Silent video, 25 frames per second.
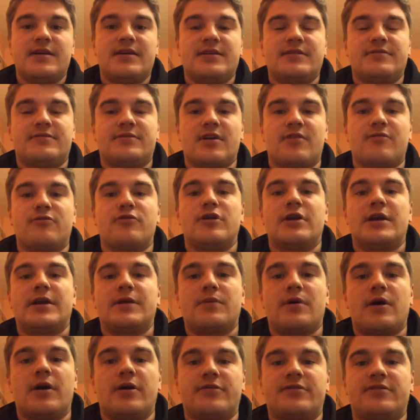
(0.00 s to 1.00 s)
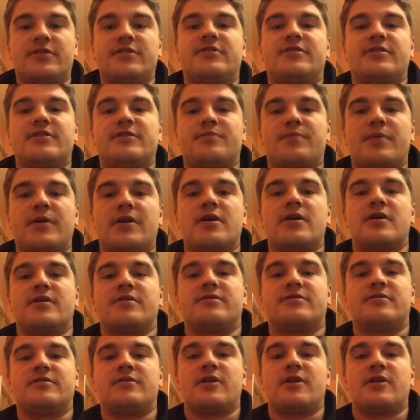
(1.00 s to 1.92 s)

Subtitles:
He's done really well since he's been at us.